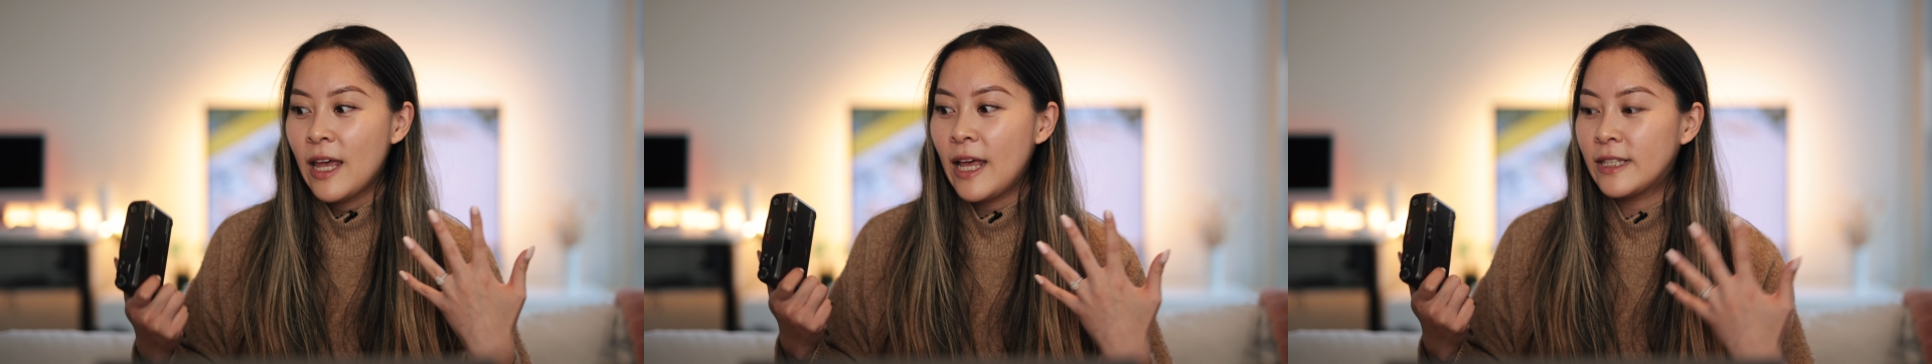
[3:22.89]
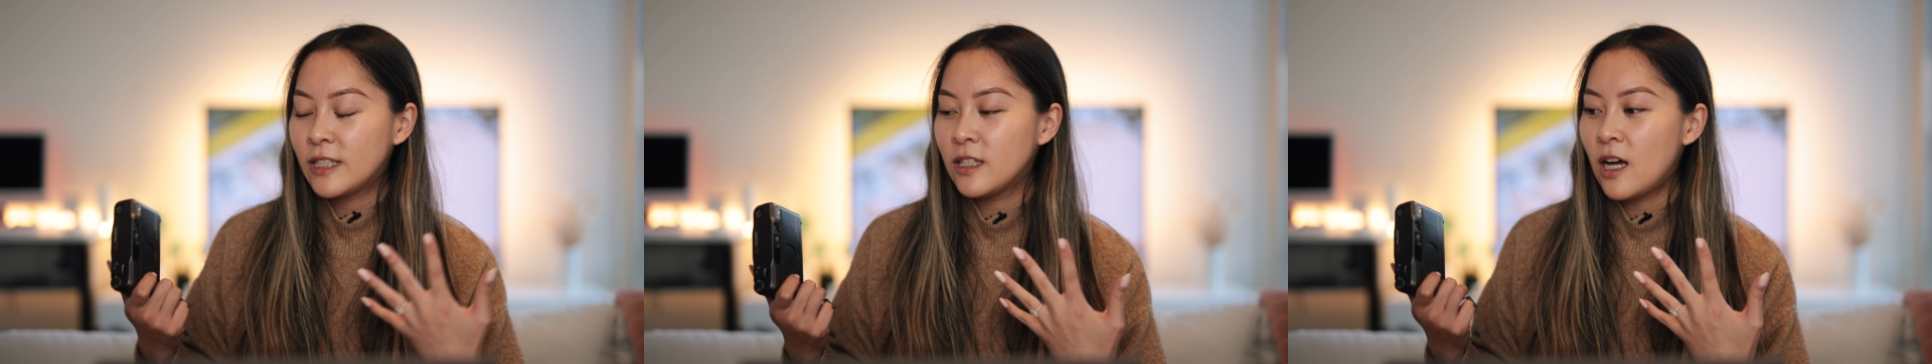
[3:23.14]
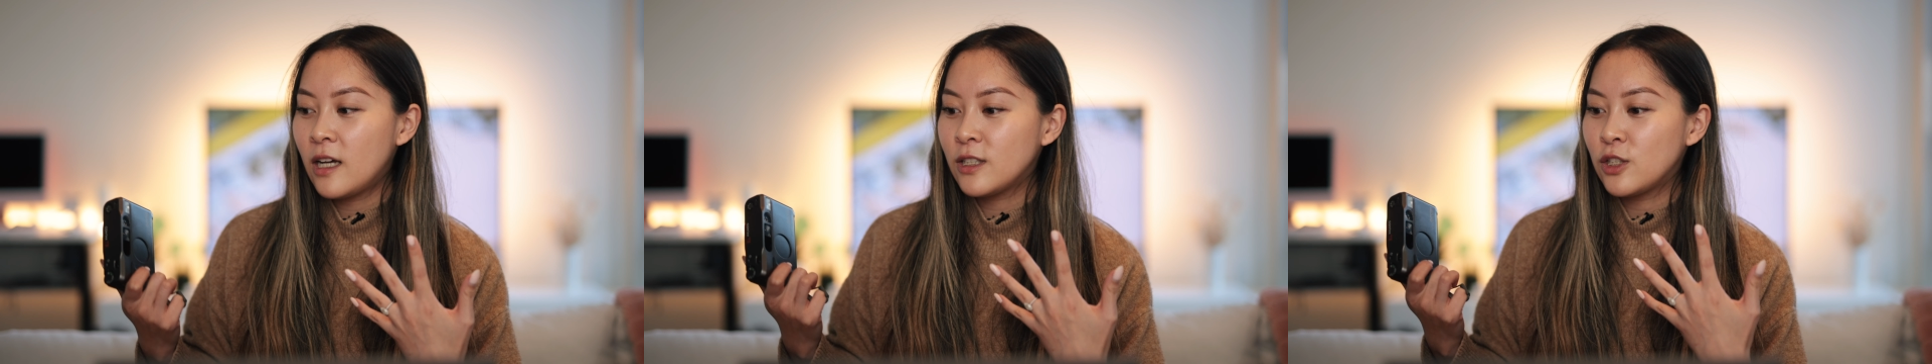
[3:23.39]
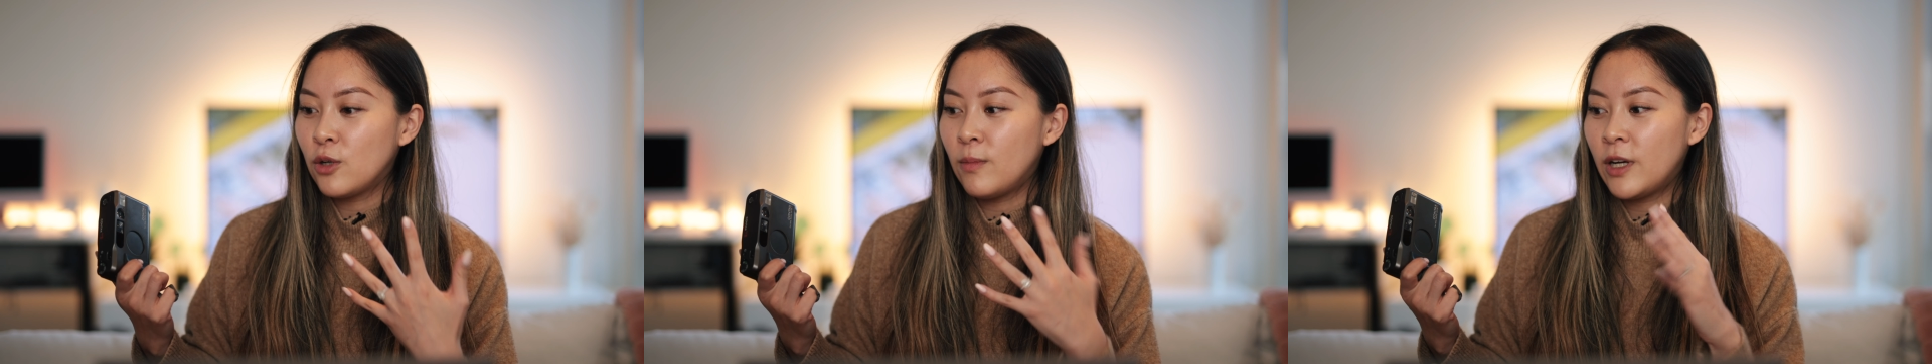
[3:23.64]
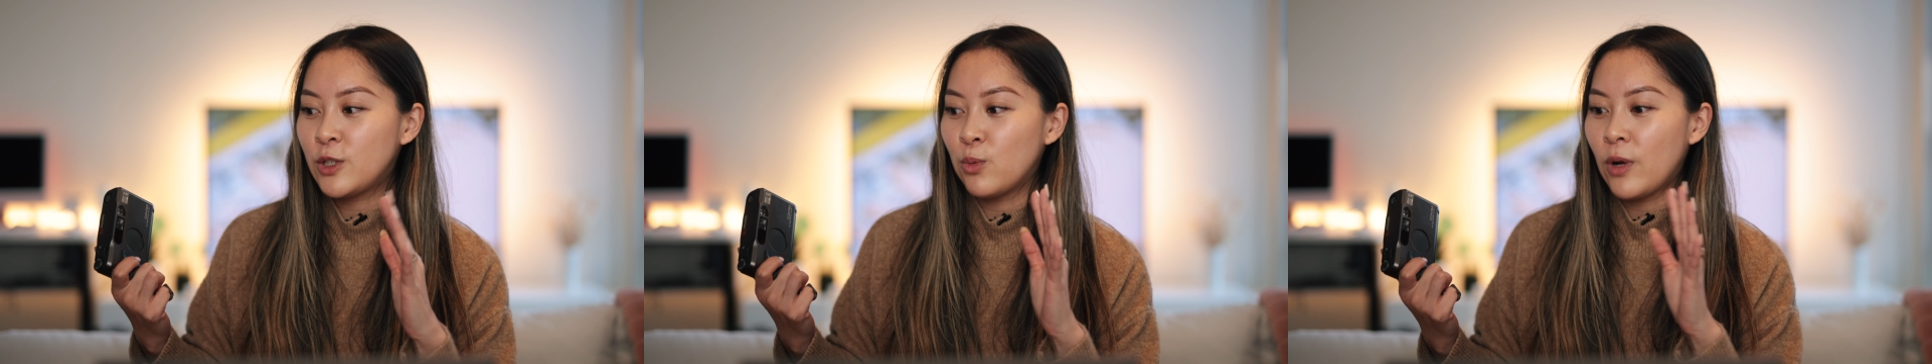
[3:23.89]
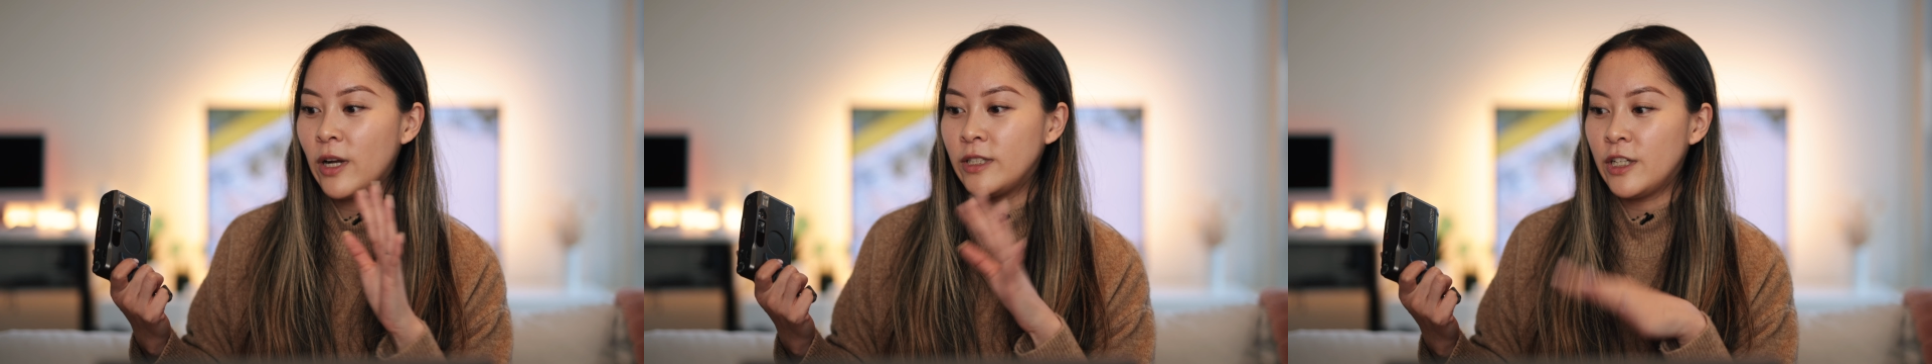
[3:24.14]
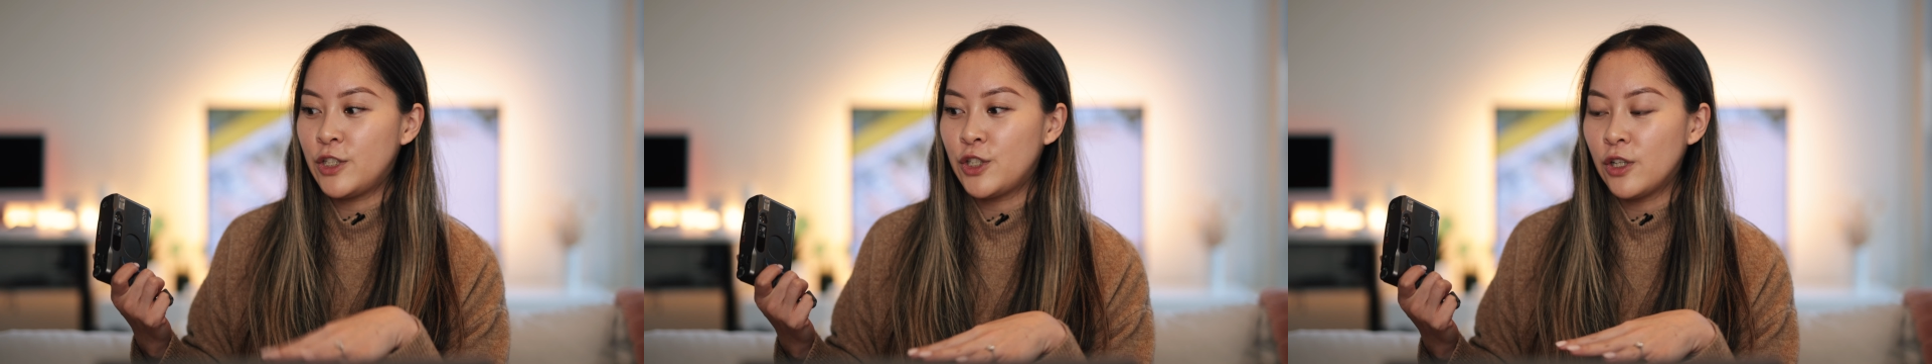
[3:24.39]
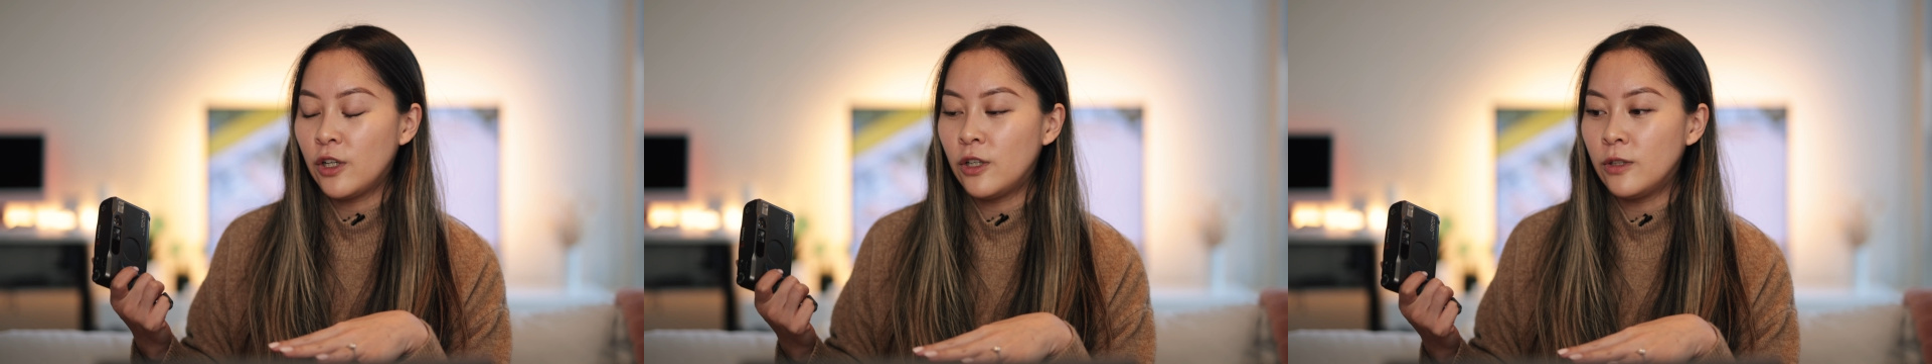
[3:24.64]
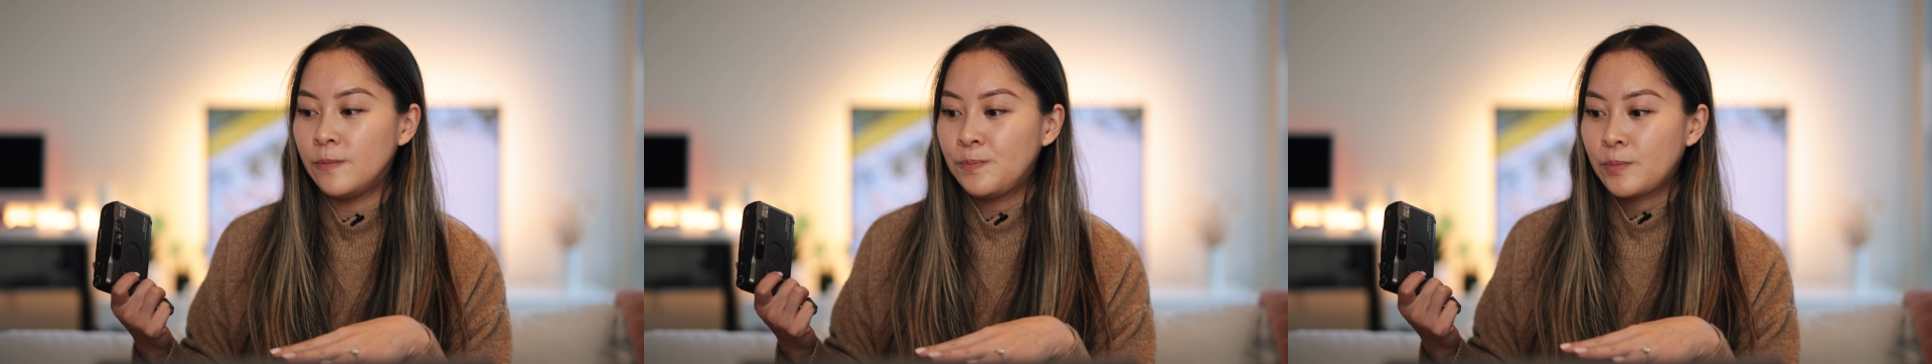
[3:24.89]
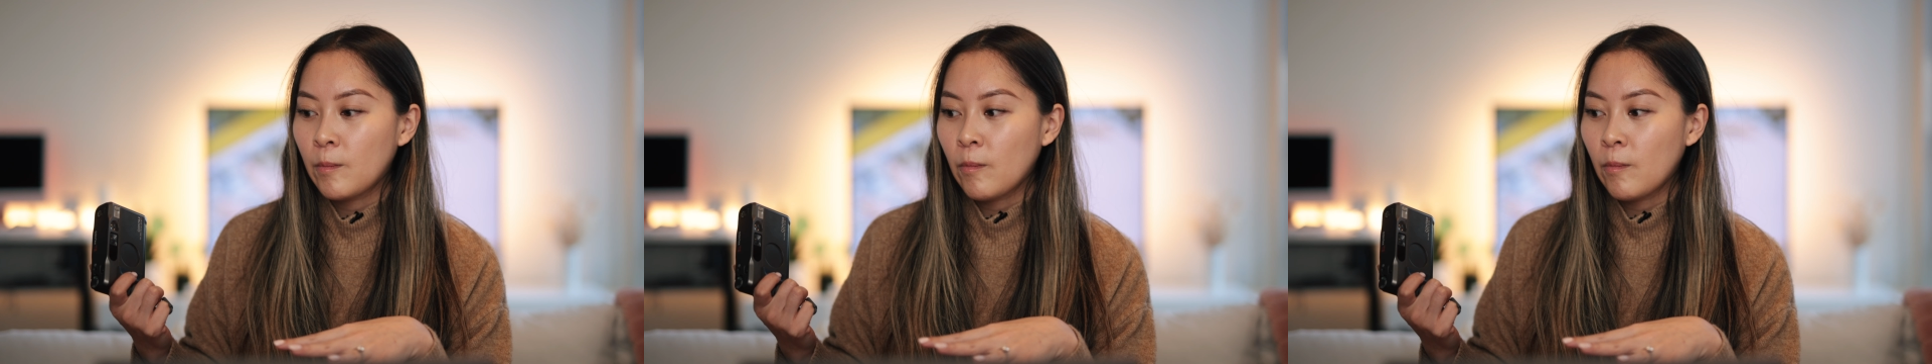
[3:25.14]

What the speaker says: It's not so much where digital